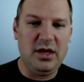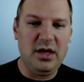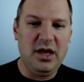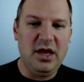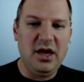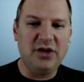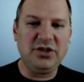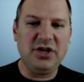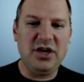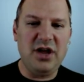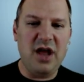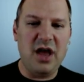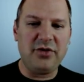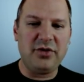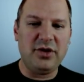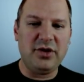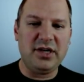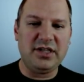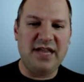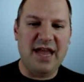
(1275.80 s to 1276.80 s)
Here's
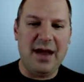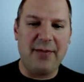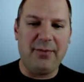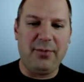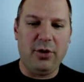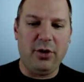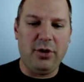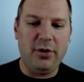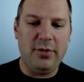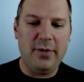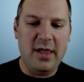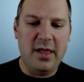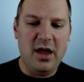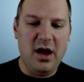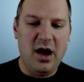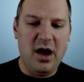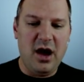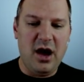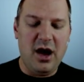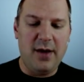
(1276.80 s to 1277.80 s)
another example
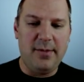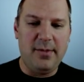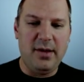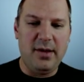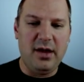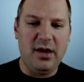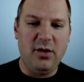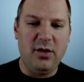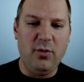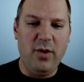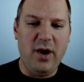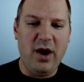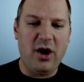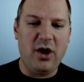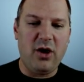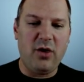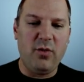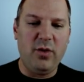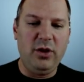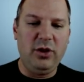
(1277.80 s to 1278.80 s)

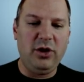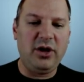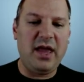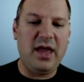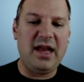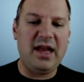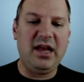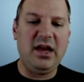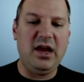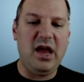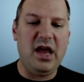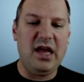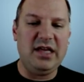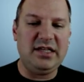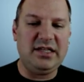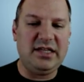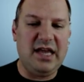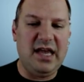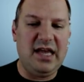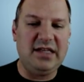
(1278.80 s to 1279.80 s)
where we look at
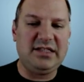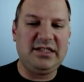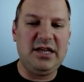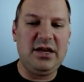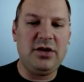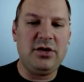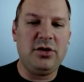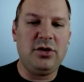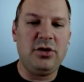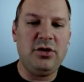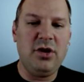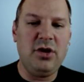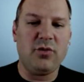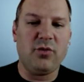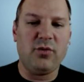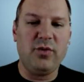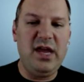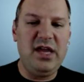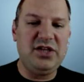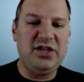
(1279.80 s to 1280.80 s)
a single
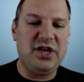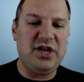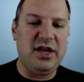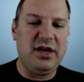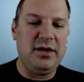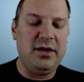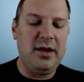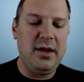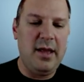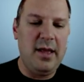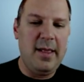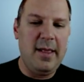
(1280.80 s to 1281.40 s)
region,